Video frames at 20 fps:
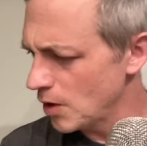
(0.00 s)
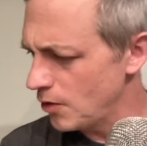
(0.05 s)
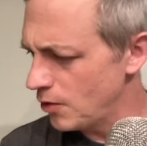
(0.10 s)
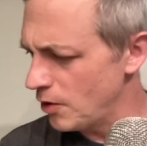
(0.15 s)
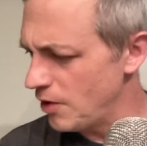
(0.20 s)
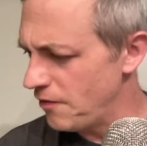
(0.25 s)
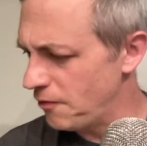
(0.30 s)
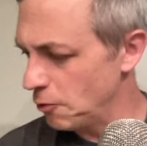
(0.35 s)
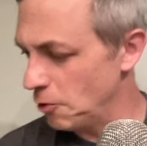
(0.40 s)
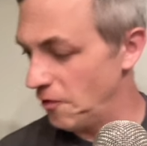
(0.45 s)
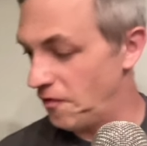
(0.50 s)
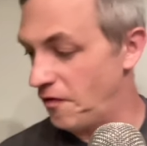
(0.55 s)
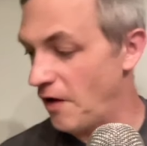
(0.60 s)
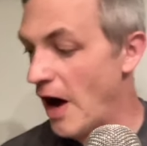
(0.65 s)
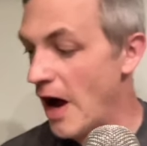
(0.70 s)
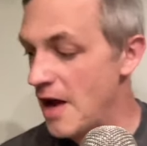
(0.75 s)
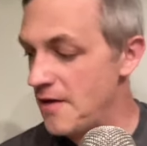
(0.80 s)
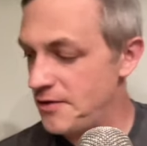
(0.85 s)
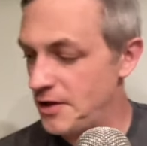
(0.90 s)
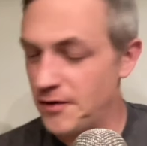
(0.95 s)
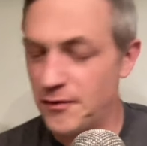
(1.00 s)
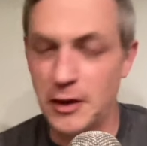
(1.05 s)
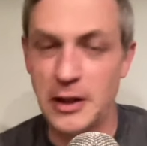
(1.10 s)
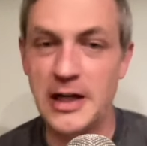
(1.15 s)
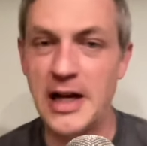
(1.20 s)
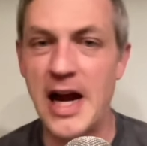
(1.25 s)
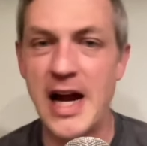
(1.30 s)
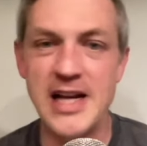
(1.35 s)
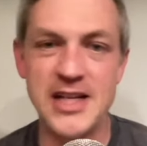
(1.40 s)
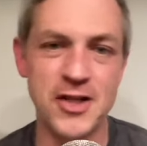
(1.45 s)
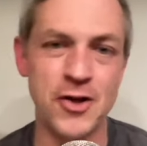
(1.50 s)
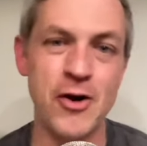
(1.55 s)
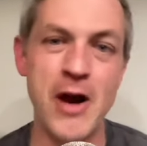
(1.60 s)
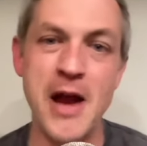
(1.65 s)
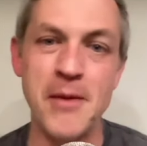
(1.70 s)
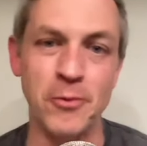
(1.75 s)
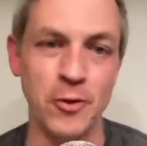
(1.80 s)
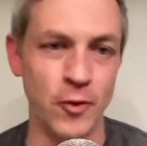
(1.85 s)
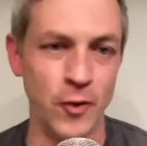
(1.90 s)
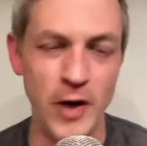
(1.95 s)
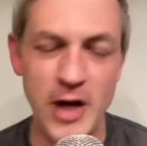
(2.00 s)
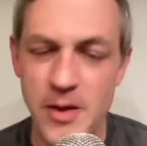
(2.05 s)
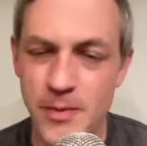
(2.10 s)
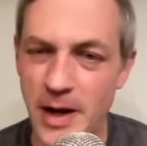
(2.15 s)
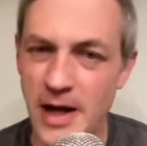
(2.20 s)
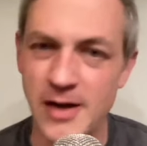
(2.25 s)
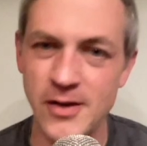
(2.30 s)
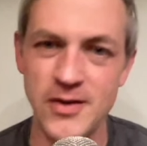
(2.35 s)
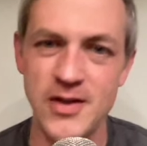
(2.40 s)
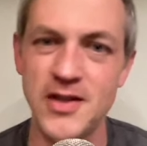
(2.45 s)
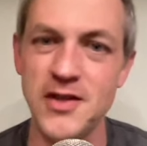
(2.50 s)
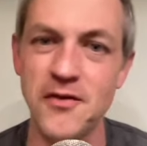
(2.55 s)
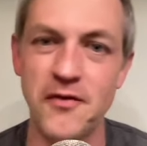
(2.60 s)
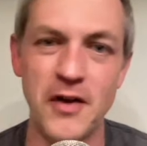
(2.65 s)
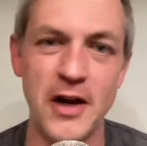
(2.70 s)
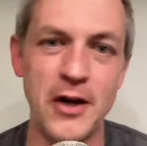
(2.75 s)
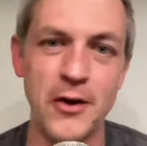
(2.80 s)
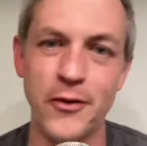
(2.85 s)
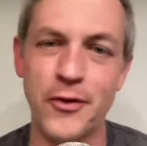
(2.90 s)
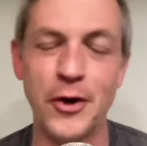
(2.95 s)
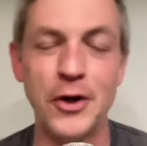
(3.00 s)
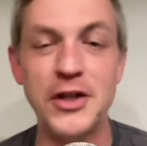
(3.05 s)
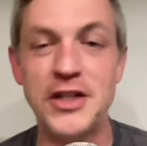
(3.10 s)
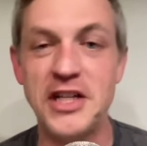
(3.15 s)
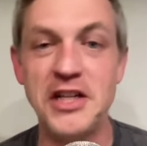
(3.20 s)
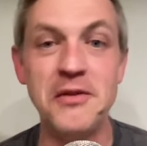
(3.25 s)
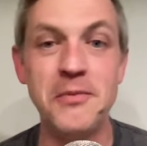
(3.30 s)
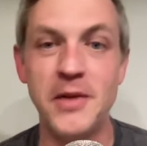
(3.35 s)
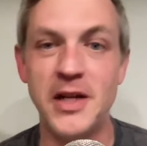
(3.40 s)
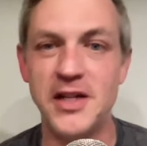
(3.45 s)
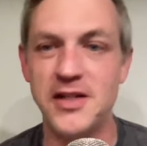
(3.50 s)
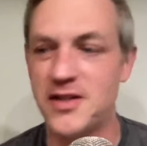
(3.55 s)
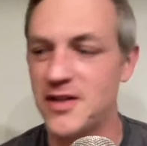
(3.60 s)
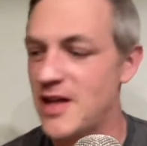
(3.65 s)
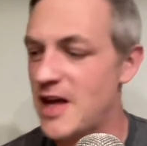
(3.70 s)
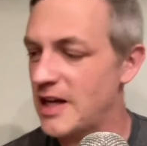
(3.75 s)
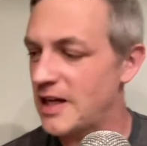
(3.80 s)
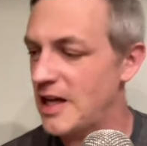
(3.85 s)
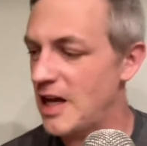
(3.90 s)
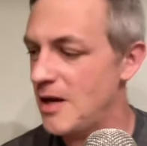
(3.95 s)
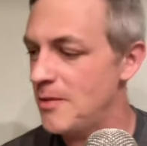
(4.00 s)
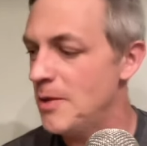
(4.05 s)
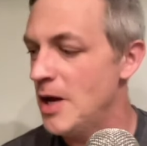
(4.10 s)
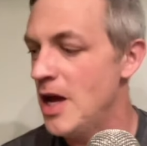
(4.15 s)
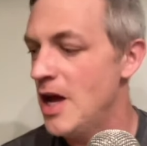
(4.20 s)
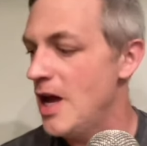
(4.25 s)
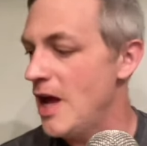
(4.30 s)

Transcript: Three, four, five different guys grabbed rebounds in the final thirteen minutes of that game.